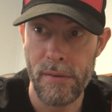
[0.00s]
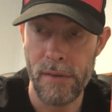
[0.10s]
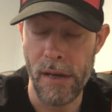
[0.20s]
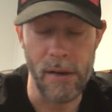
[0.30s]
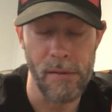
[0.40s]

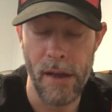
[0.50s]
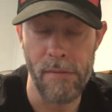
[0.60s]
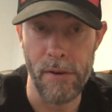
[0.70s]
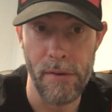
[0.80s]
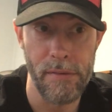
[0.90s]
yeah,
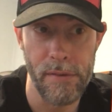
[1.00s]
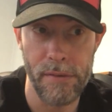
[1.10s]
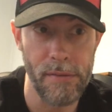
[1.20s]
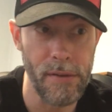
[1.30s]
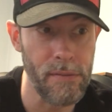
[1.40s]
ever. It,
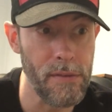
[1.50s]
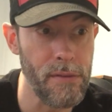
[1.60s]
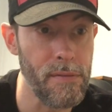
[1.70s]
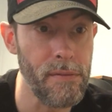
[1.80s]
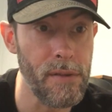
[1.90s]
it,
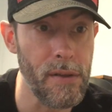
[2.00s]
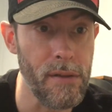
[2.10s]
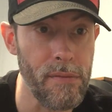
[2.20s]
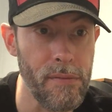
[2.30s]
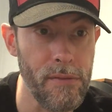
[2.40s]
it's,
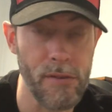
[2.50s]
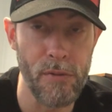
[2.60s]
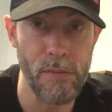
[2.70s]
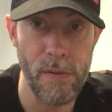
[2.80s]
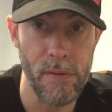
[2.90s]
and Jimmy
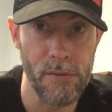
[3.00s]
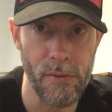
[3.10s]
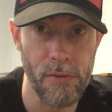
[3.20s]
Smith is no